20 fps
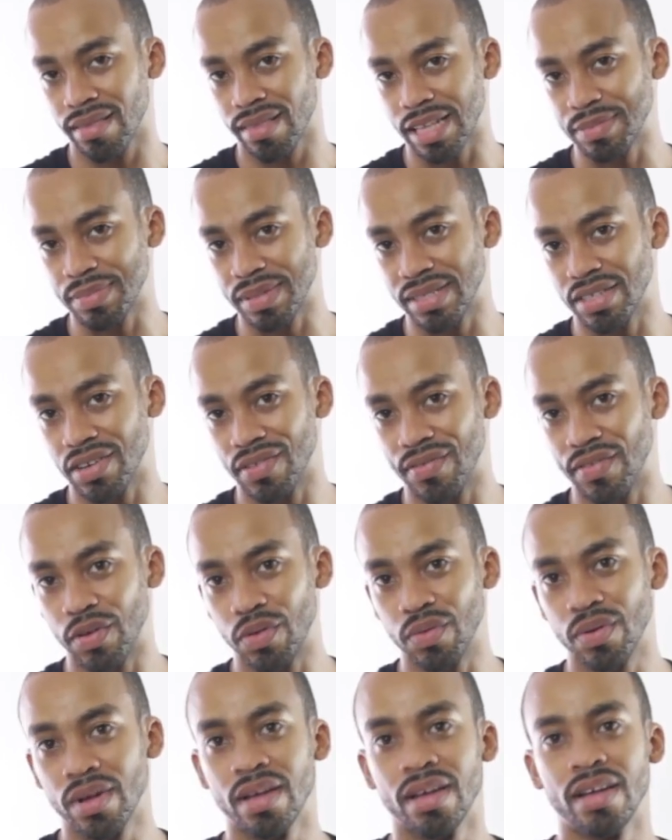That's my cell
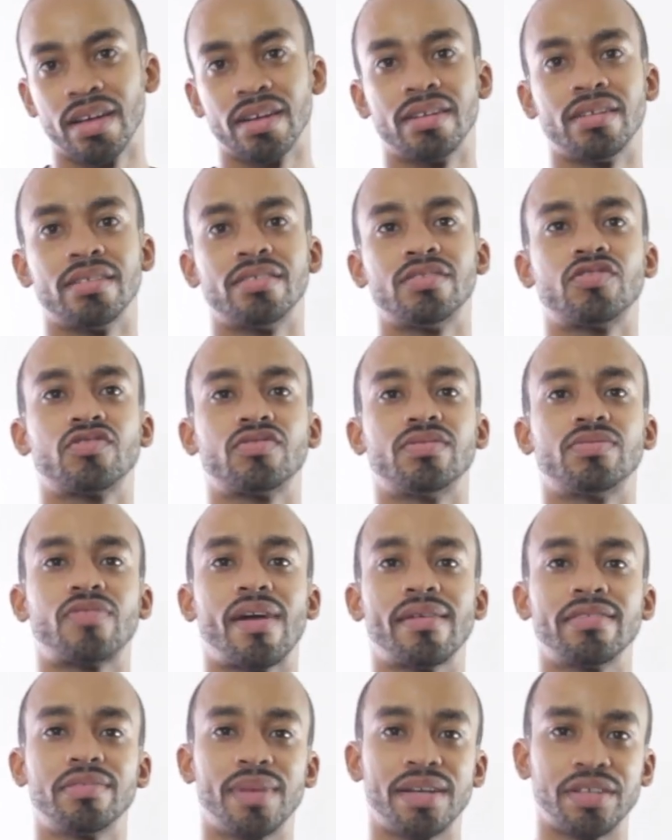phone.
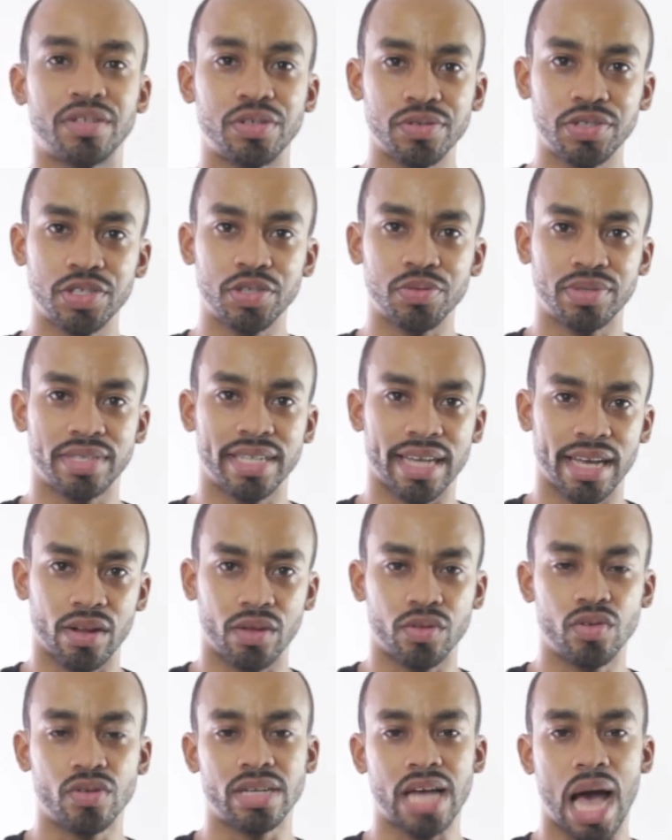Subscribe to my YouTube
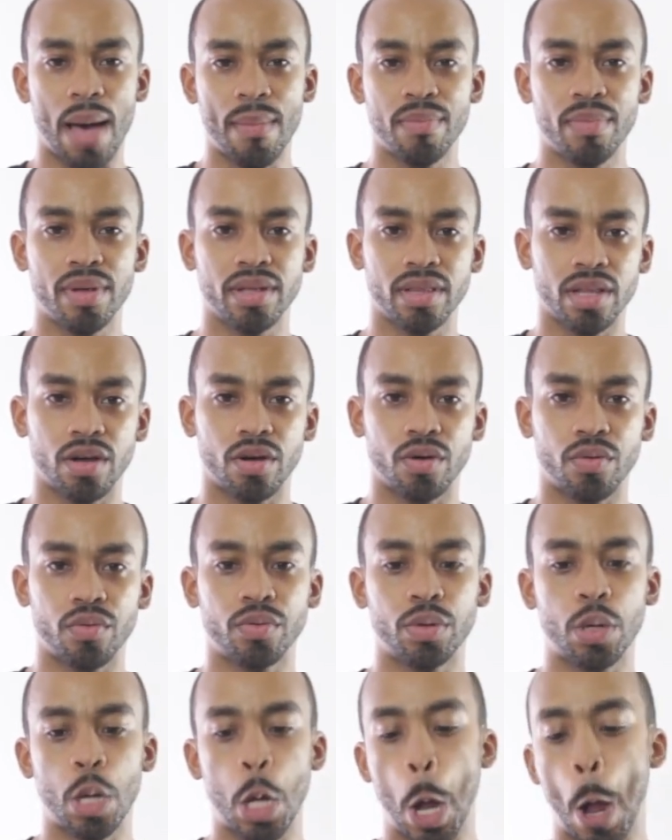channel. You can comment
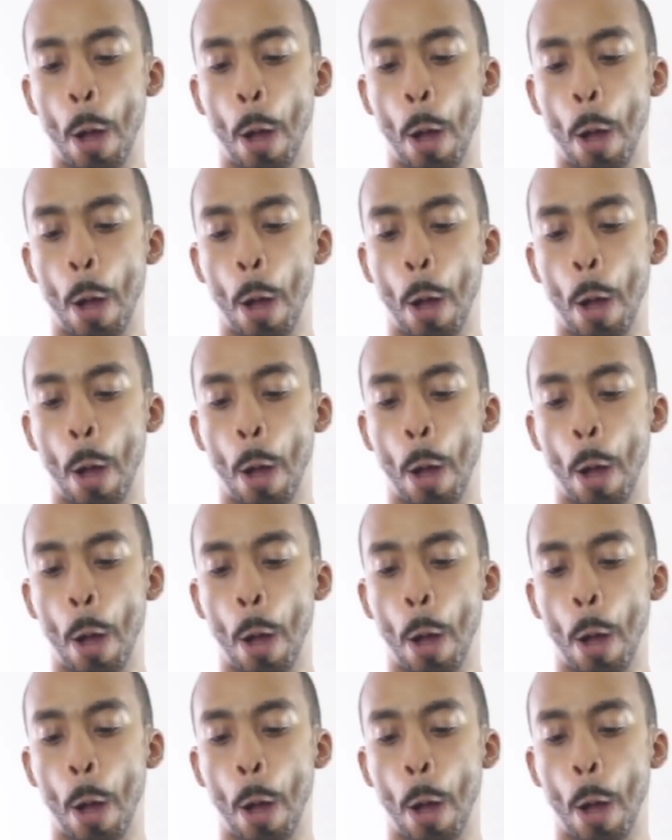below.